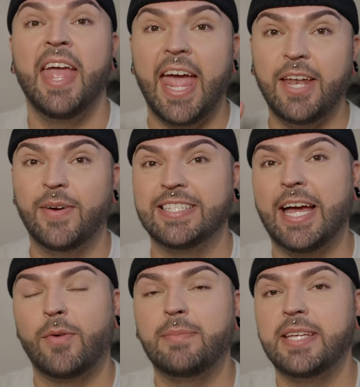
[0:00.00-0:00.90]
Anyways,
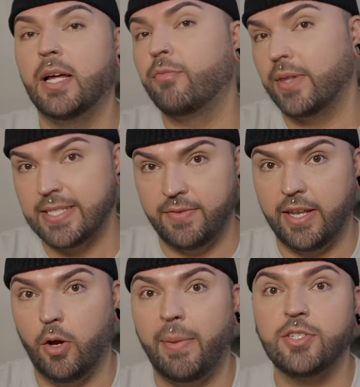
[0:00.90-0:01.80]
that wraps it up for this
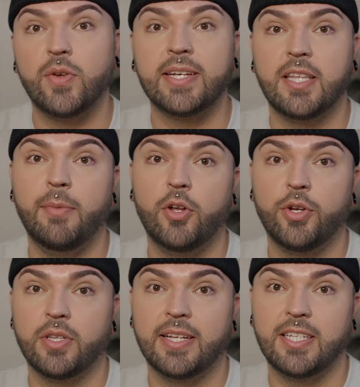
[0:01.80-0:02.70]
video. Make sure you guys let me know
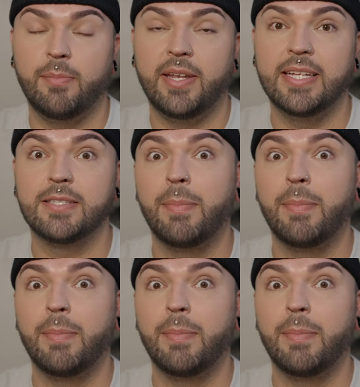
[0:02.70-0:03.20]
your thoughts and opinions.